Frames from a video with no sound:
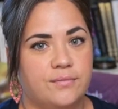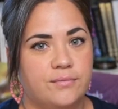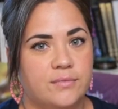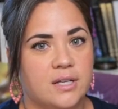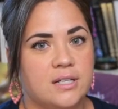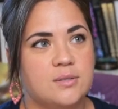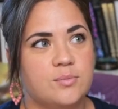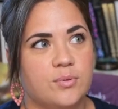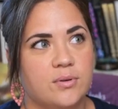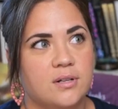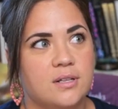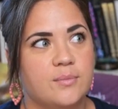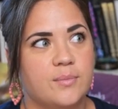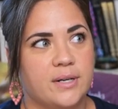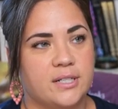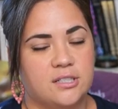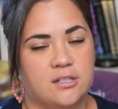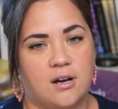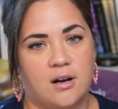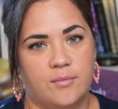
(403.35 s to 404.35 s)
that's probably
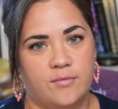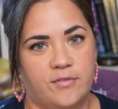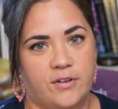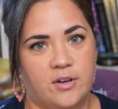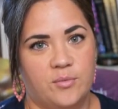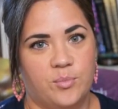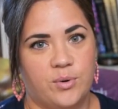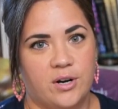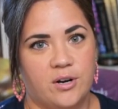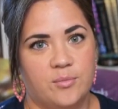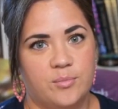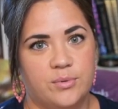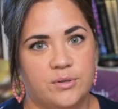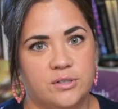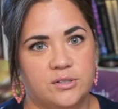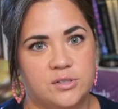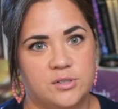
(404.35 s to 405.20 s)
my top vampire book